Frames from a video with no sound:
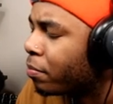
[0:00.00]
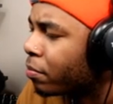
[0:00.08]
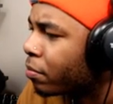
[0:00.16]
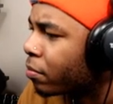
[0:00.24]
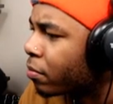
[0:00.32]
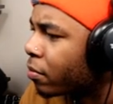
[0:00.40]

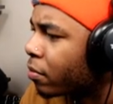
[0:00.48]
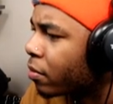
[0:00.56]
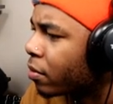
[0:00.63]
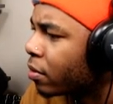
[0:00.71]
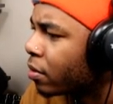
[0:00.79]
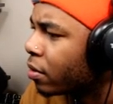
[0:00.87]

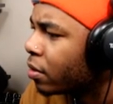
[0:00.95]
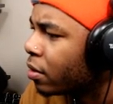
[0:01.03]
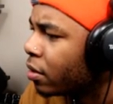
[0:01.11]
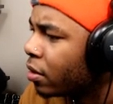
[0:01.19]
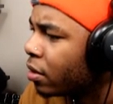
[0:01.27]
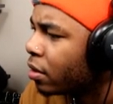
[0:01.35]

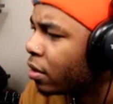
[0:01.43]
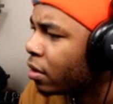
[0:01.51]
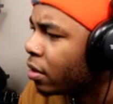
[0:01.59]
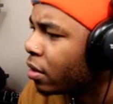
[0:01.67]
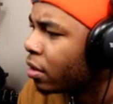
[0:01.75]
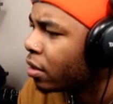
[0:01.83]

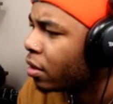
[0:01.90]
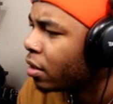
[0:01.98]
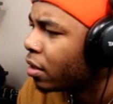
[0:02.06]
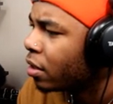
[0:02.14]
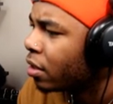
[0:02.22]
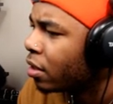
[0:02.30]

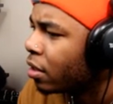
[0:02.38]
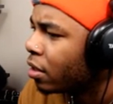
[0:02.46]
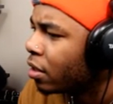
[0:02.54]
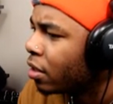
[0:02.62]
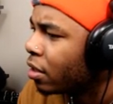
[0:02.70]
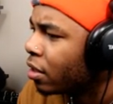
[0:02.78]

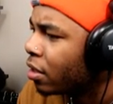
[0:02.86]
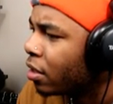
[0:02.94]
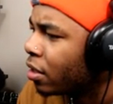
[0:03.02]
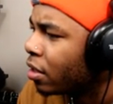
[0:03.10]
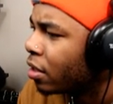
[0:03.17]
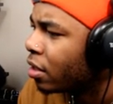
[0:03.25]
The person shown says nothing.